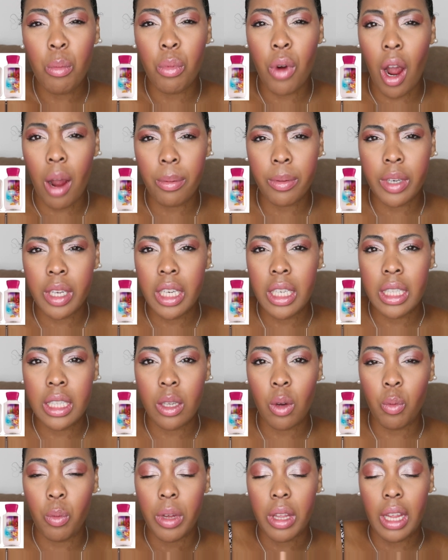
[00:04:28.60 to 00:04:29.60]

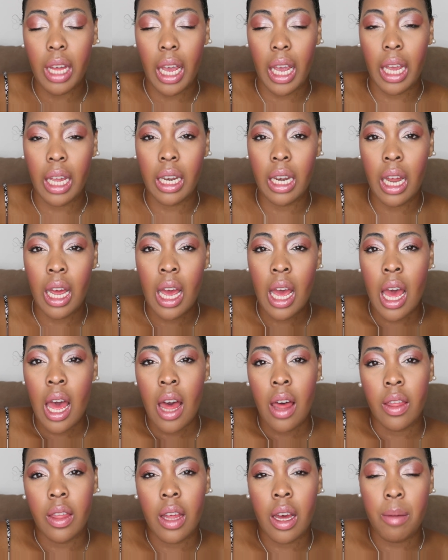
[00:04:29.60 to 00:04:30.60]
properties within
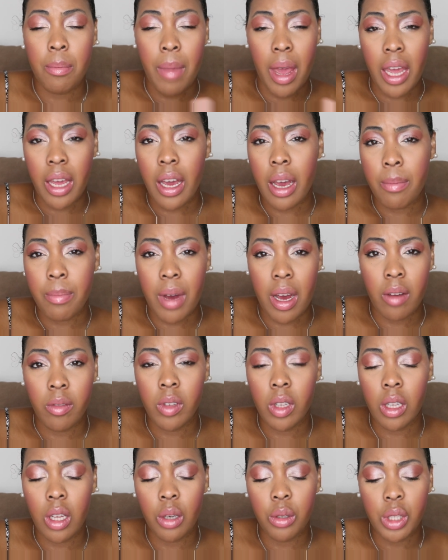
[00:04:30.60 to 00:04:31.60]
the makeup of
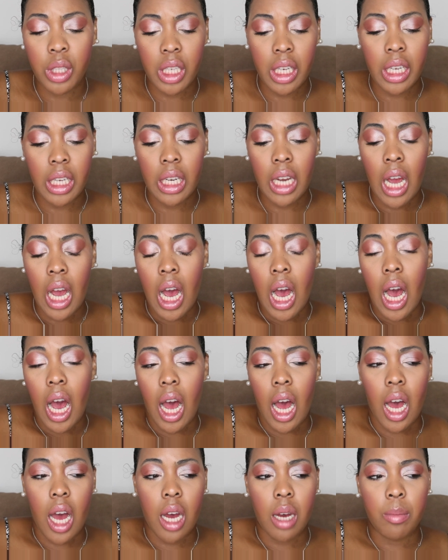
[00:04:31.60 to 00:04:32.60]
the lotion.
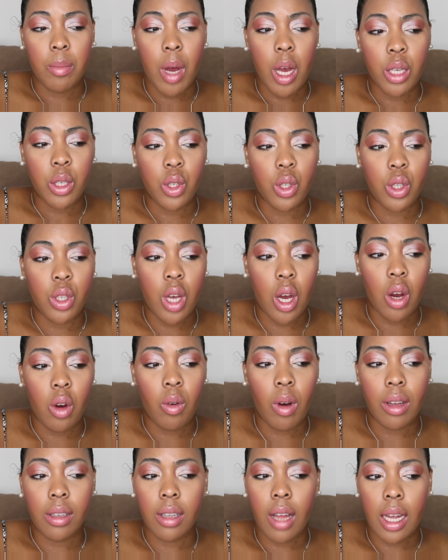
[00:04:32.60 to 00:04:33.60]
Um, so
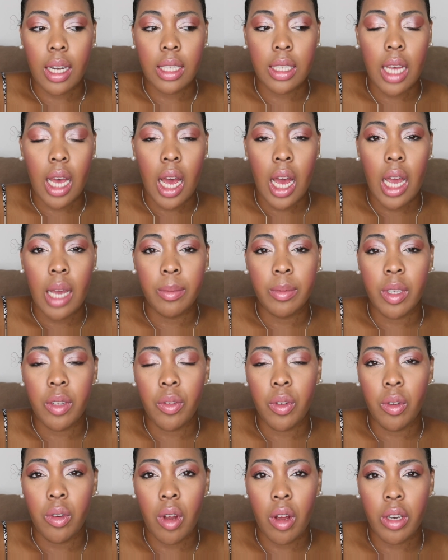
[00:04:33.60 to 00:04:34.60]
a lot of times
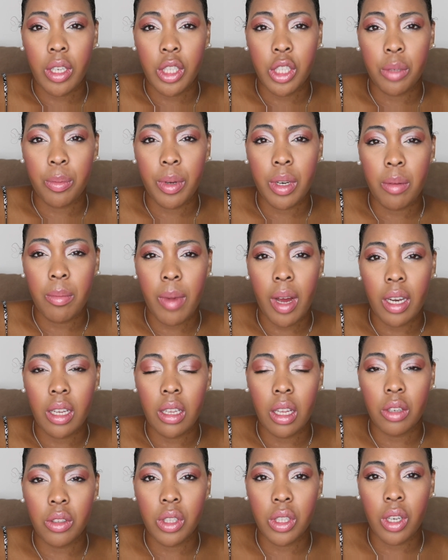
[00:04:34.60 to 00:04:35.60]
if you notice you're putting body
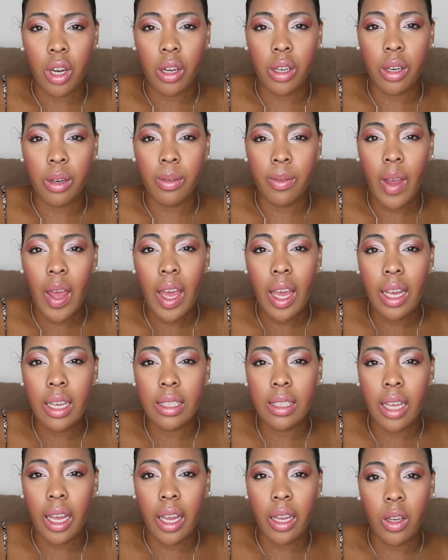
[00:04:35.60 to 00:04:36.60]
lotion on your
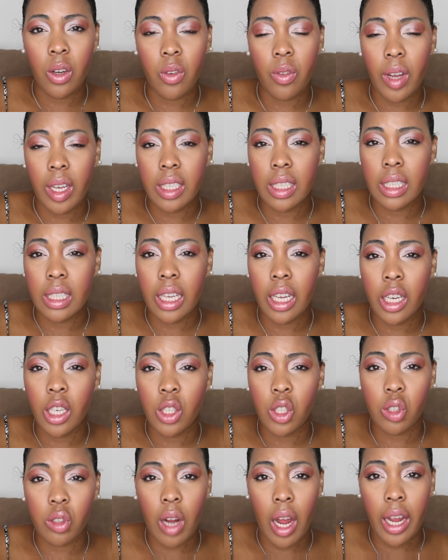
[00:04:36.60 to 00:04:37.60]
face and your face is
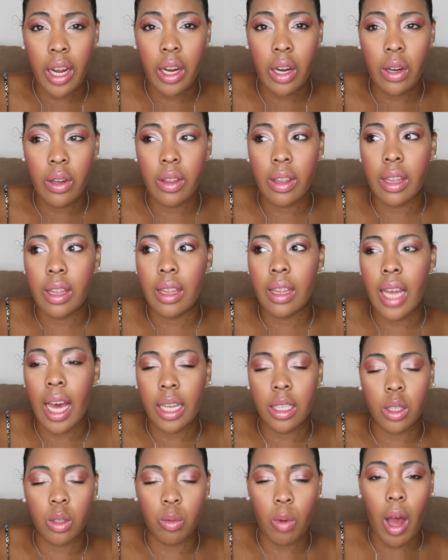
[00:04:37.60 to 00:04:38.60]
getting drier,
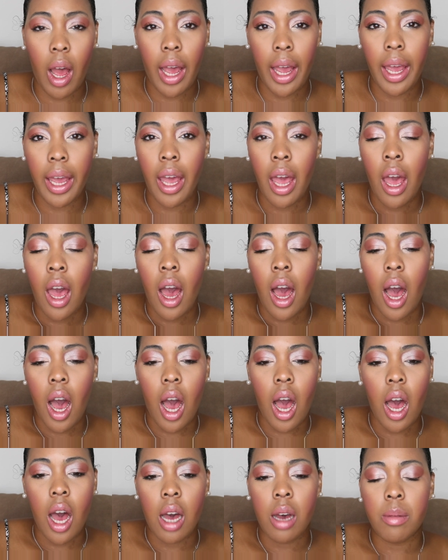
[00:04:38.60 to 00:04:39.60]
that's why.
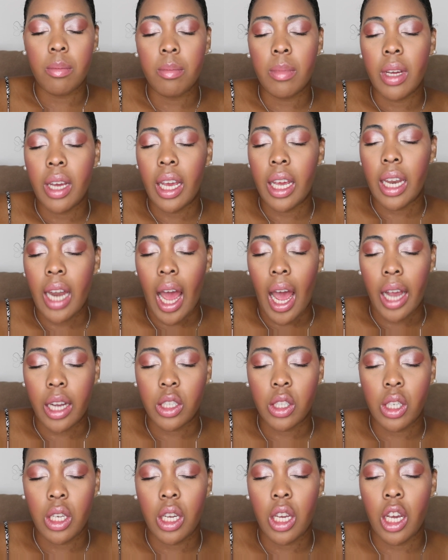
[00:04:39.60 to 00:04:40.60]
Um, it
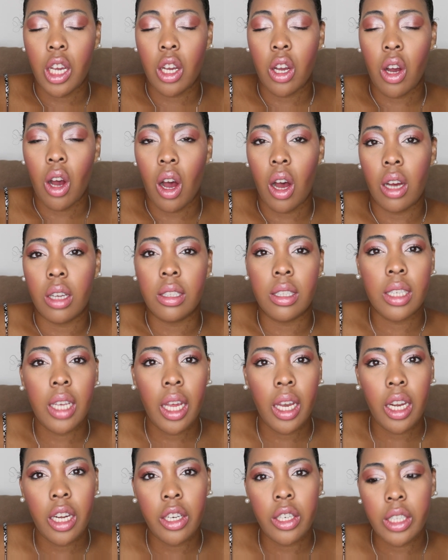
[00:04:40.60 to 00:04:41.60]
actually can cause
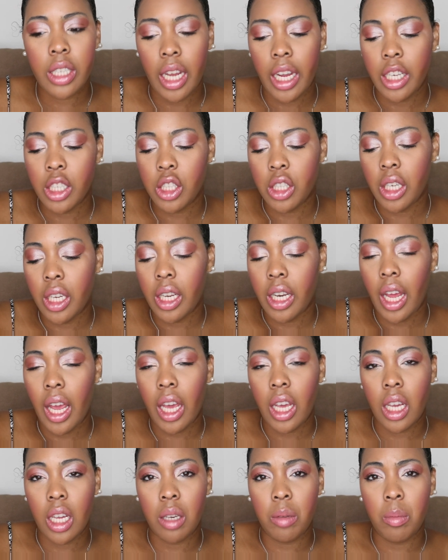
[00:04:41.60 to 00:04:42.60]
skin irritation.
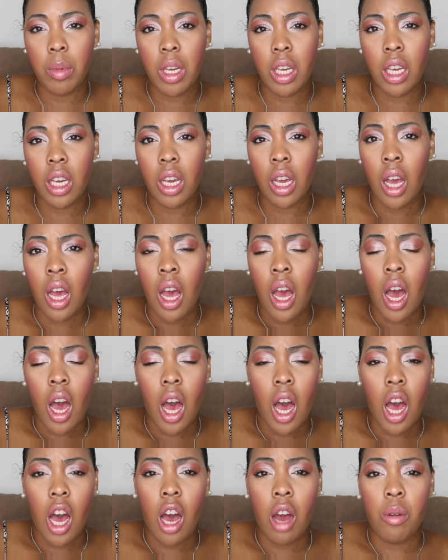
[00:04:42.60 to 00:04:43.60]
It can be
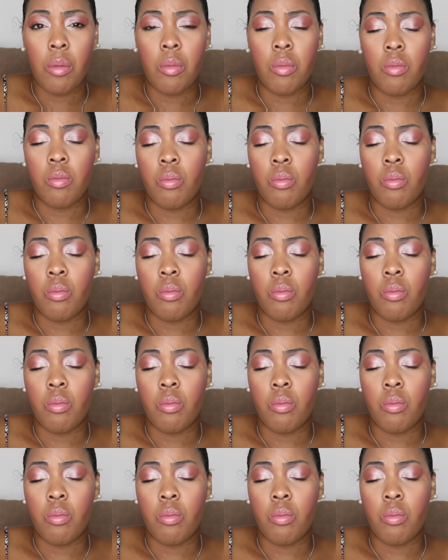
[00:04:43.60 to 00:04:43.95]
uh,